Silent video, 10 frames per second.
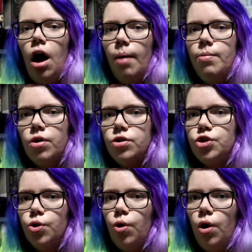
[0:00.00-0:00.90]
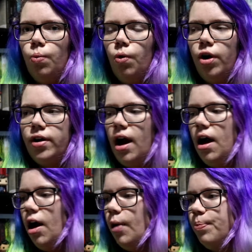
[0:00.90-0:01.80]
I'm not sure what
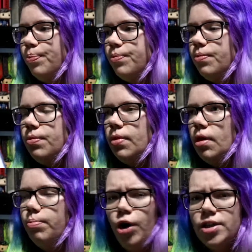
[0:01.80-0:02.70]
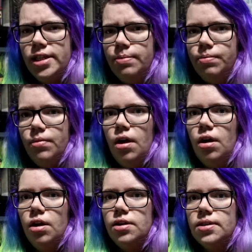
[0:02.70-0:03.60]
Percy
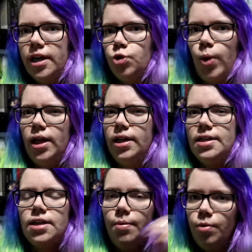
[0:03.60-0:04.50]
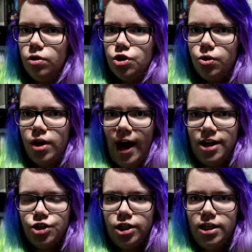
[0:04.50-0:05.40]
sexuality is. I'm not sure it
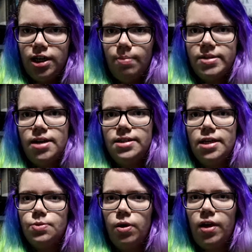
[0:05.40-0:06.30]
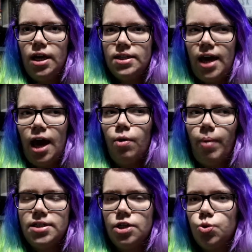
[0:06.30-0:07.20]
actually comes out and says whether he's gay or
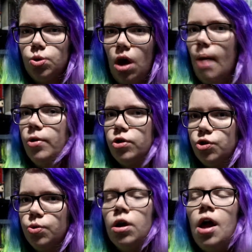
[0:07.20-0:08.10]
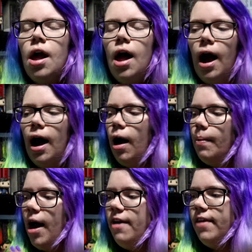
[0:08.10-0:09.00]
bisexual. I'm not sure.
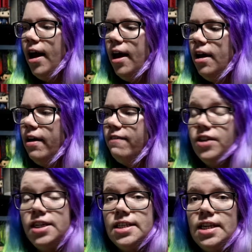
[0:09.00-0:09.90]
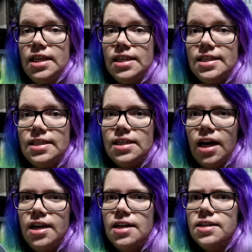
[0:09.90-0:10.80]
And then Felicity, the sister,
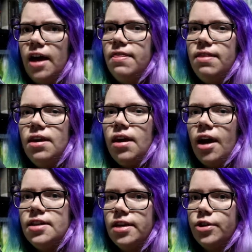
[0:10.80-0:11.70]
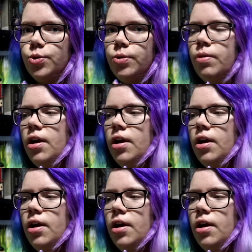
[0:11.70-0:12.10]
is, I think, asexual.